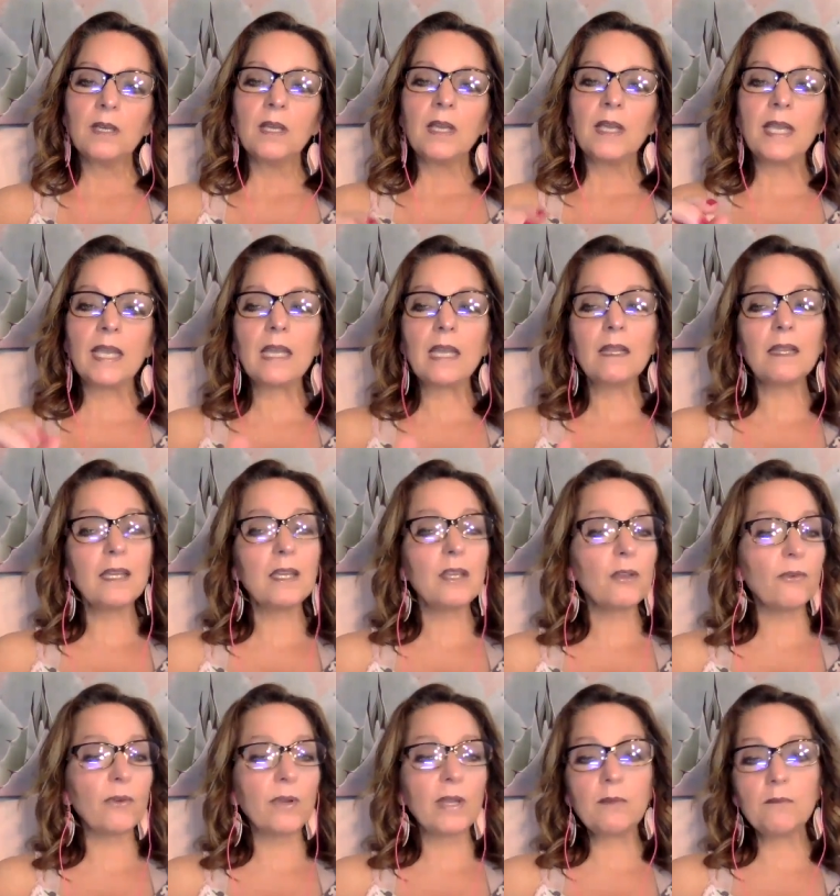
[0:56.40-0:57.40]
Healing
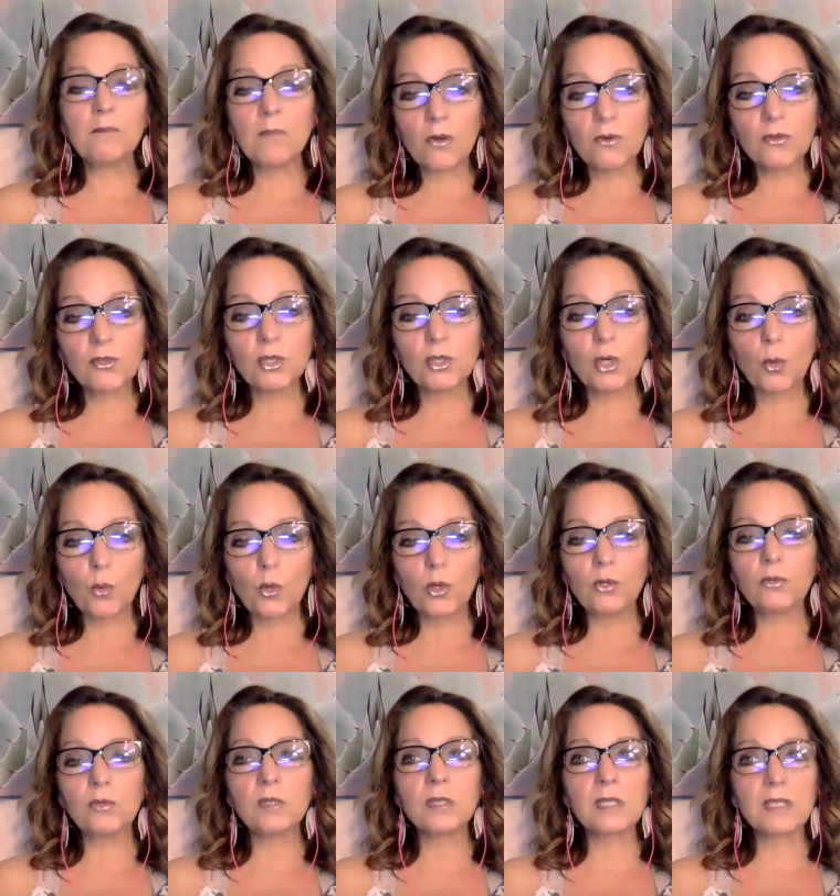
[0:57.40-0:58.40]
your emotional
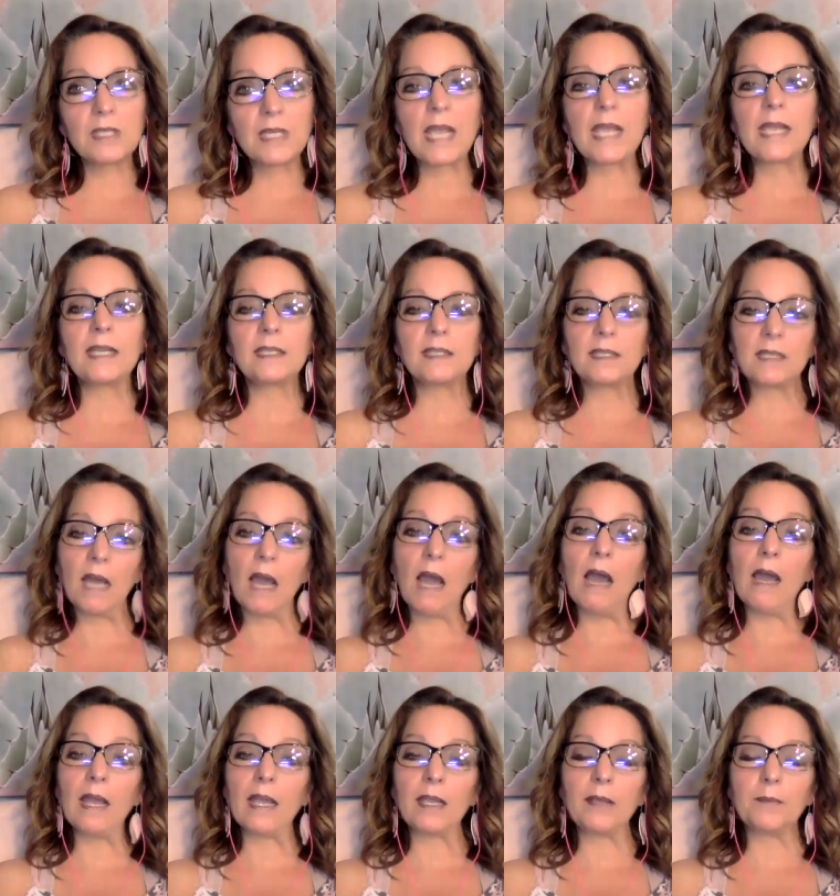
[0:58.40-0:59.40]
wounds takes
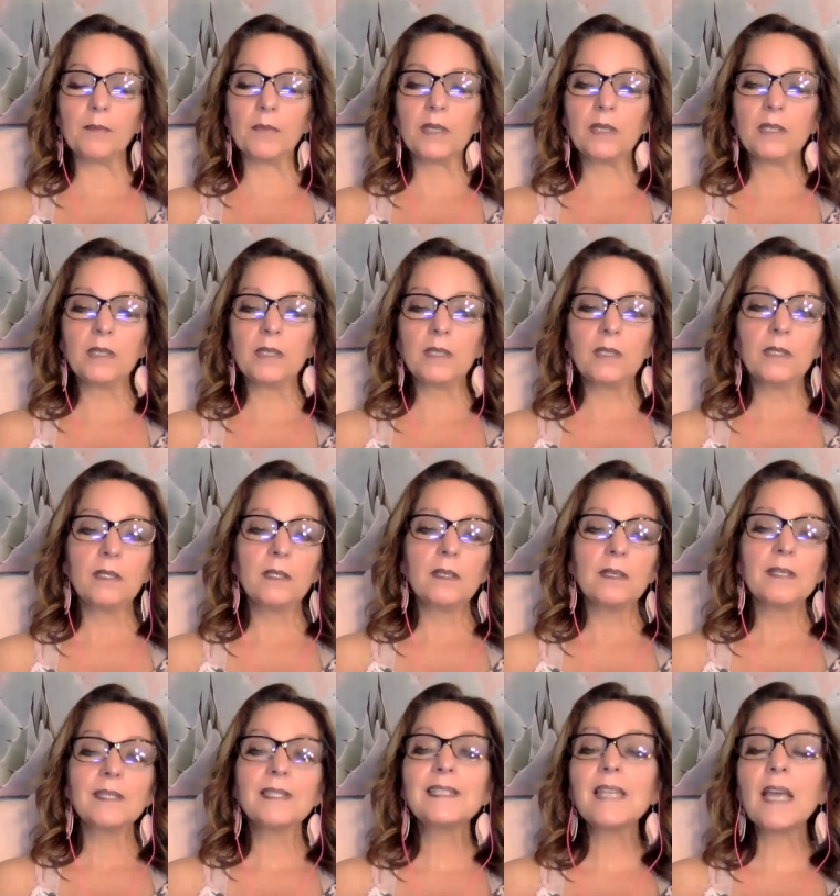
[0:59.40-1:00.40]
time.
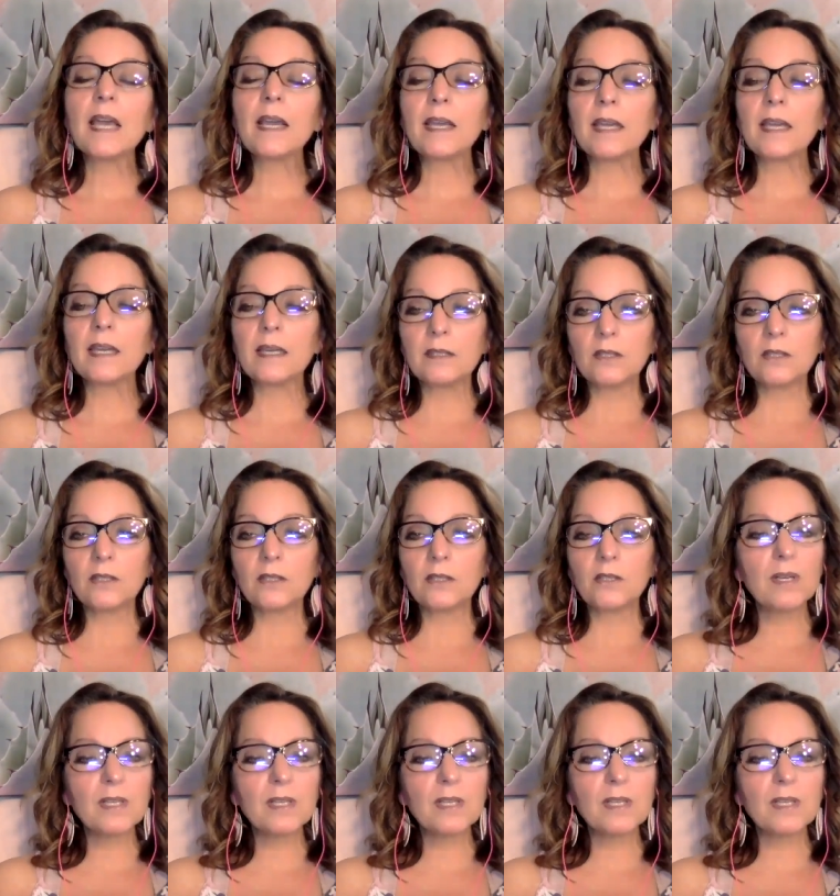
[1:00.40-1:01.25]
Second, your